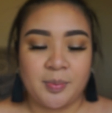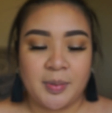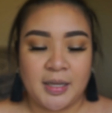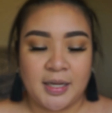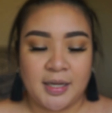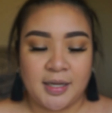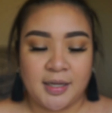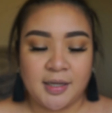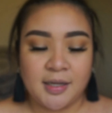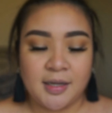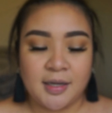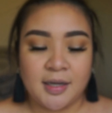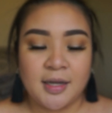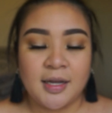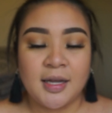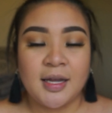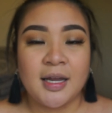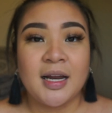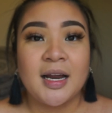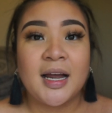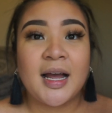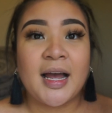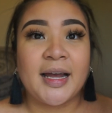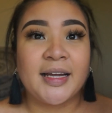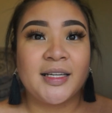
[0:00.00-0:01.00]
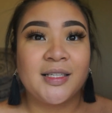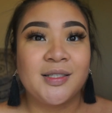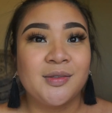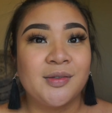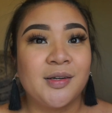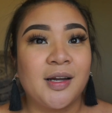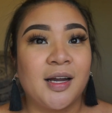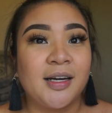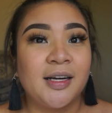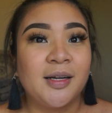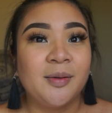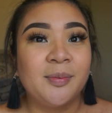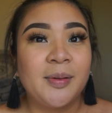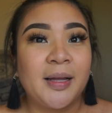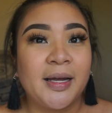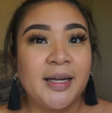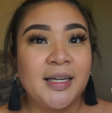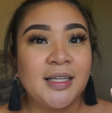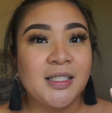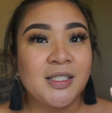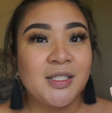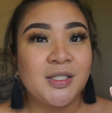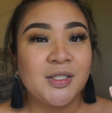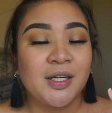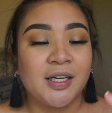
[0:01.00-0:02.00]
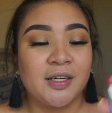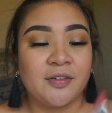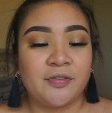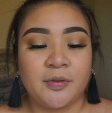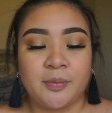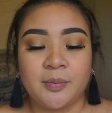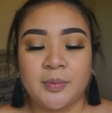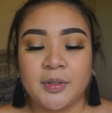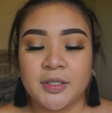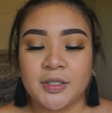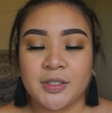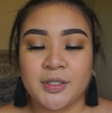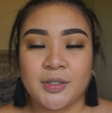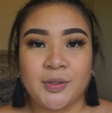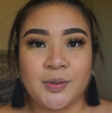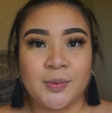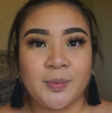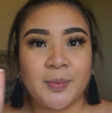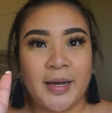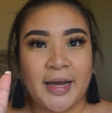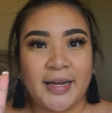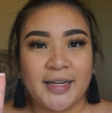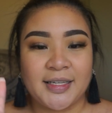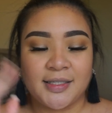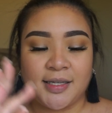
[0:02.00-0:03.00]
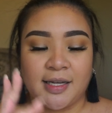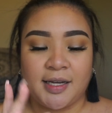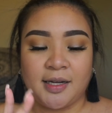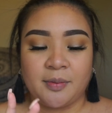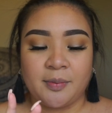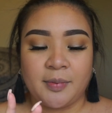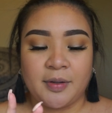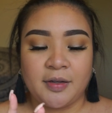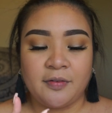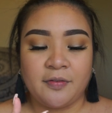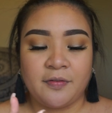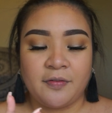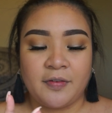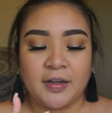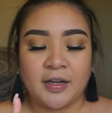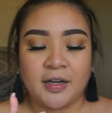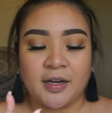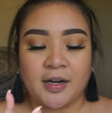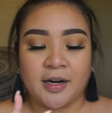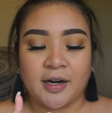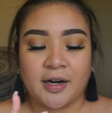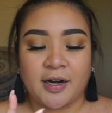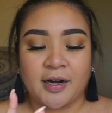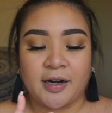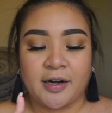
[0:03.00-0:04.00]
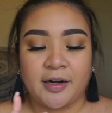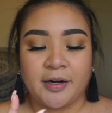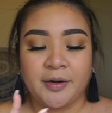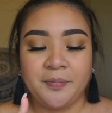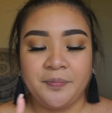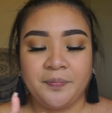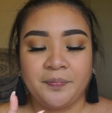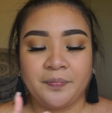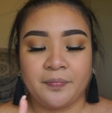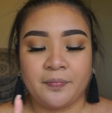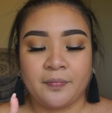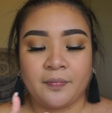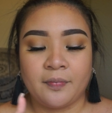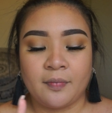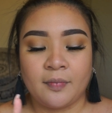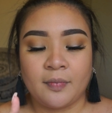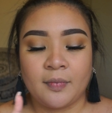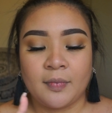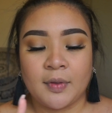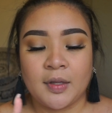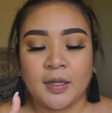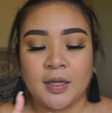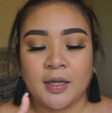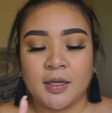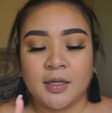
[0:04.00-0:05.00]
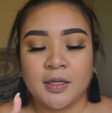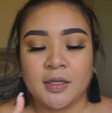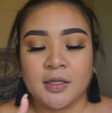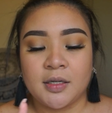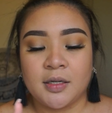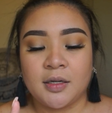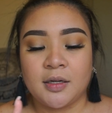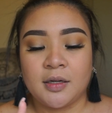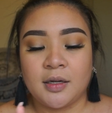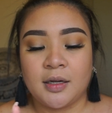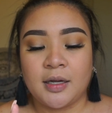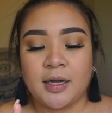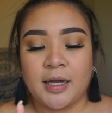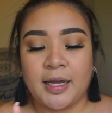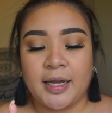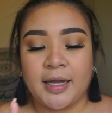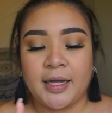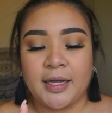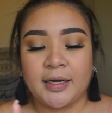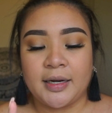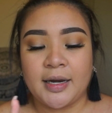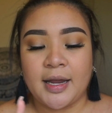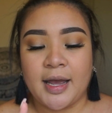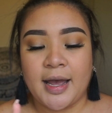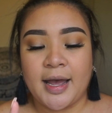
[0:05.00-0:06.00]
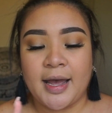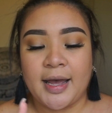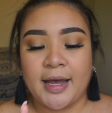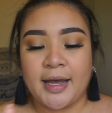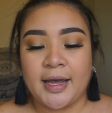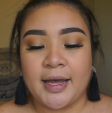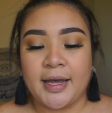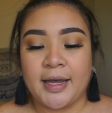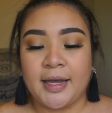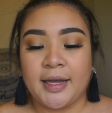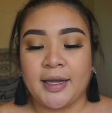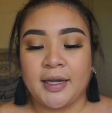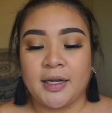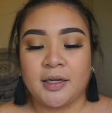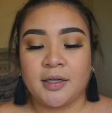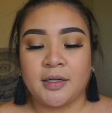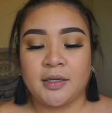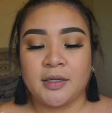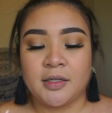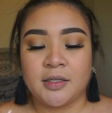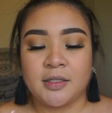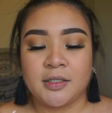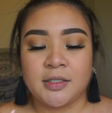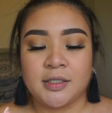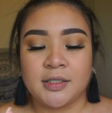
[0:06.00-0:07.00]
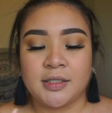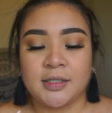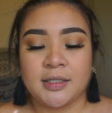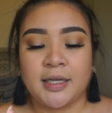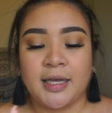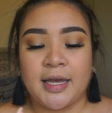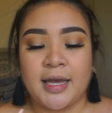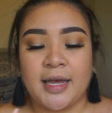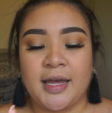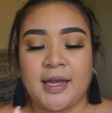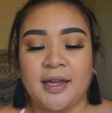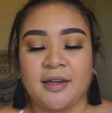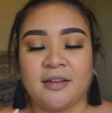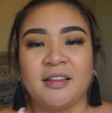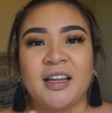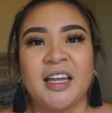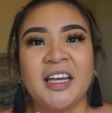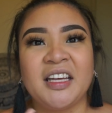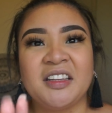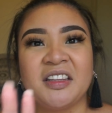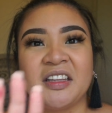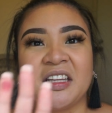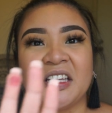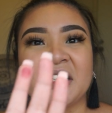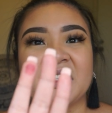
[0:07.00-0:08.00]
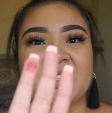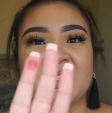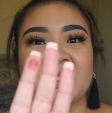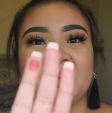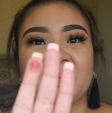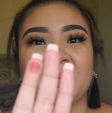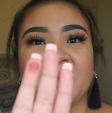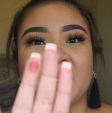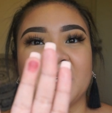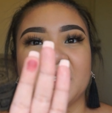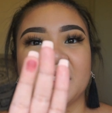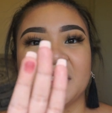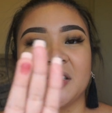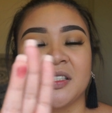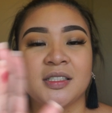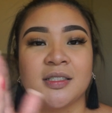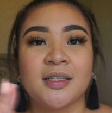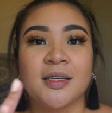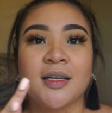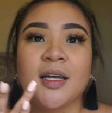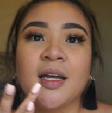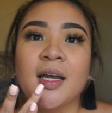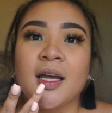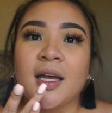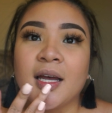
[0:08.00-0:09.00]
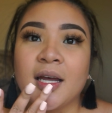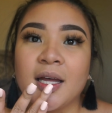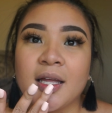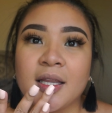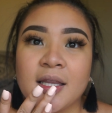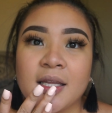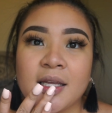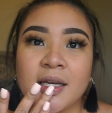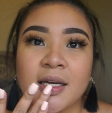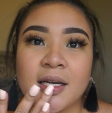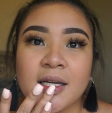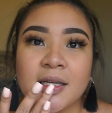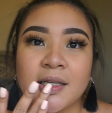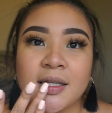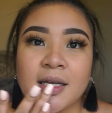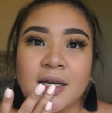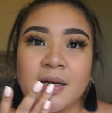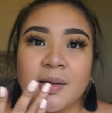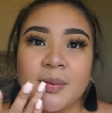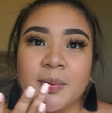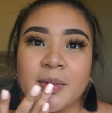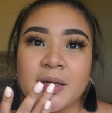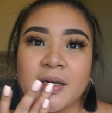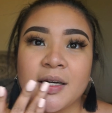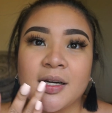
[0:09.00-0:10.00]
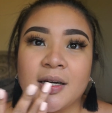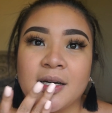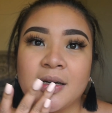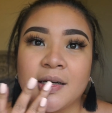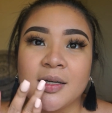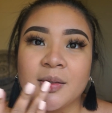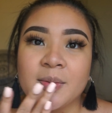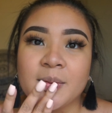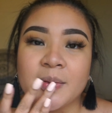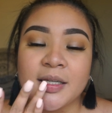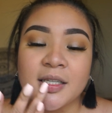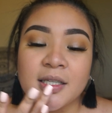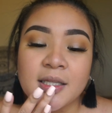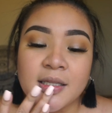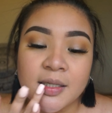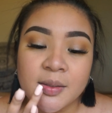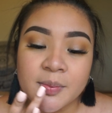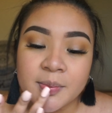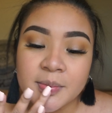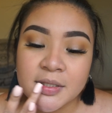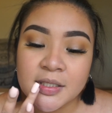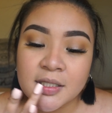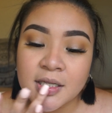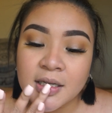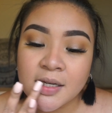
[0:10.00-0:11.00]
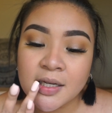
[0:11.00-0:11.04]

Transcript: pink. I do not apply it straight from the tube. I take my finger and I just get like this much, and then I dab it on my lips.